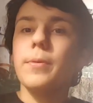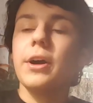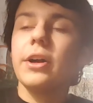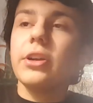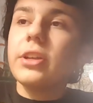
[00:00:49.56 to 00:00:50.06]

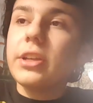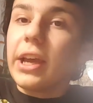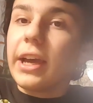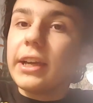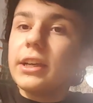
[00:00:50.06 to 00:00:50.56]
But
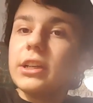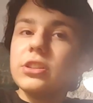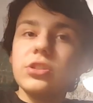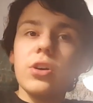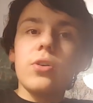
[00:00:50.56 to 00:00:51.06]
yeah,
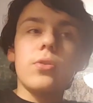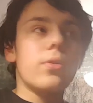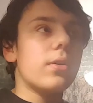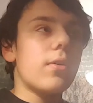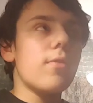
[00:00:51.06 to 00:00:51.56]

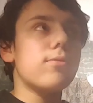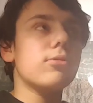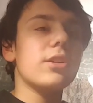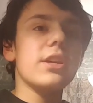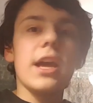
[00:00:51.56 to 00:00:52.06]
so
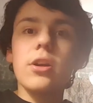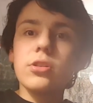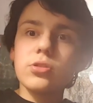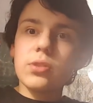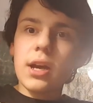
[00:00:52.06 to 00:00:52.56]
hopefully, and
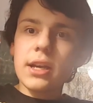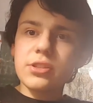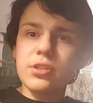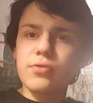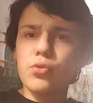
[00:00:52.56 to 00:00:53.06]
also guys,
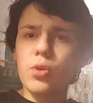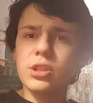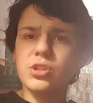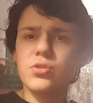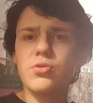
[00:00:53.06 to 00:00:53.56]
if you
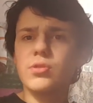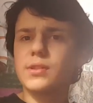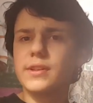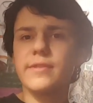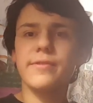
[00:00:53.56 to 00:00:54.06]
want to, you
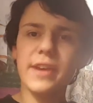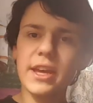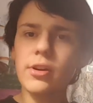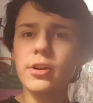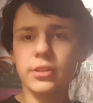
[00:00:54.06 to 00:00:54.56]
can leave
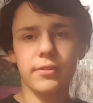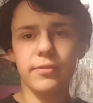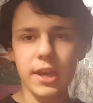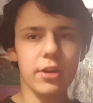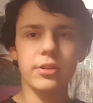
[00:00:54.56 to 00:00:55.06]
fan art in the
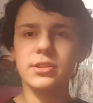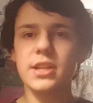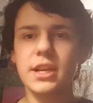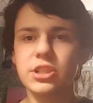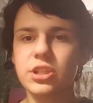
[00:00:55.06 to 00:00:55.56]
fan art
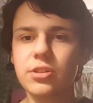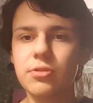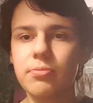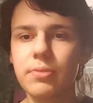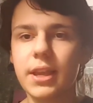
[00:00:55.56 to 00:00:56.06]
section and
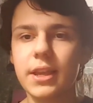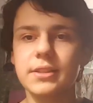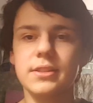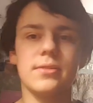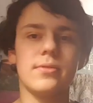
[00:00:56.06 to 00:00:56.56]
all
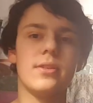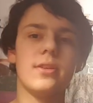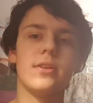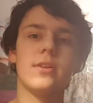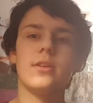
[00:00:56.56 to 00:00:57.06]
this
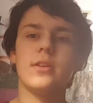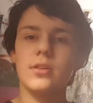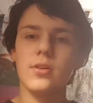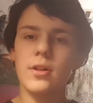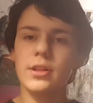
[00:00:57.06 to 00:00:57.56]
and
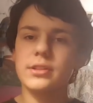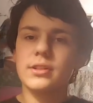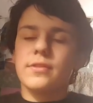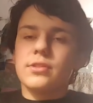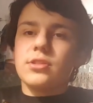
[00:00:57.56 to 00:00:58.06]
all that
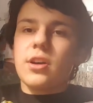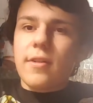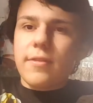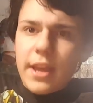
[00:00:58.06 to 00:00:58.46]
different stuff.